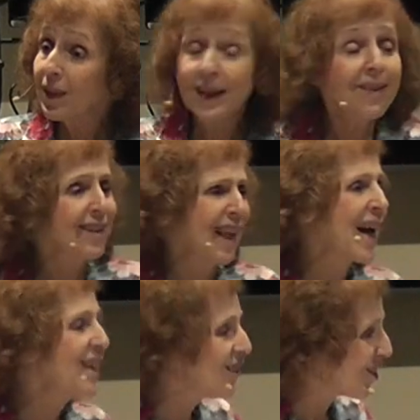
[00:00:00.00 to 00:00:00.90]
It's
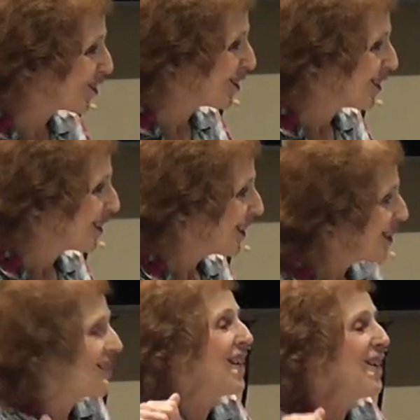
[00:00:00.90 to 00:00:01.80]
light.
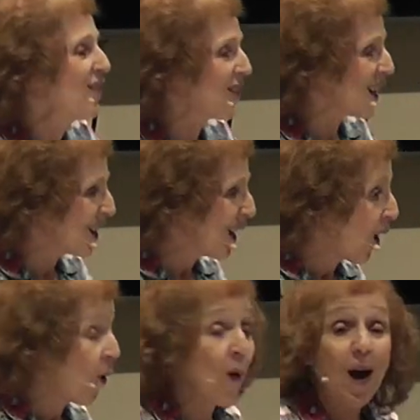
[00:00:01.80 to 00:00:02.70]
It's easy.
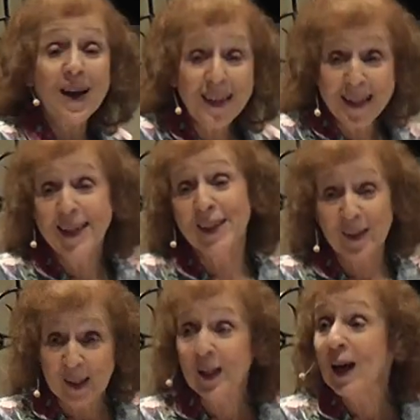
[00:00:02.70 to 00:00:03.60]
Well, I can
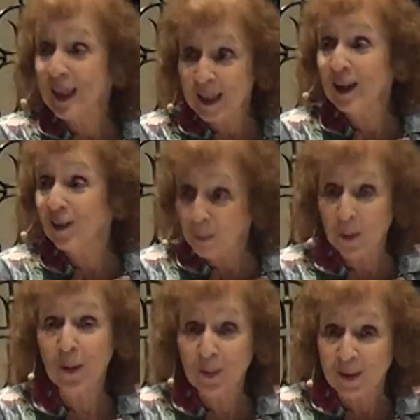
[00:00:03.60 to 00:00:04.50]
carry a light and easy
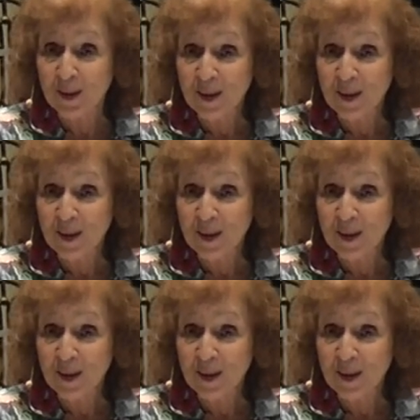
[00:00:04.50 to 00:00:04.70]
burden.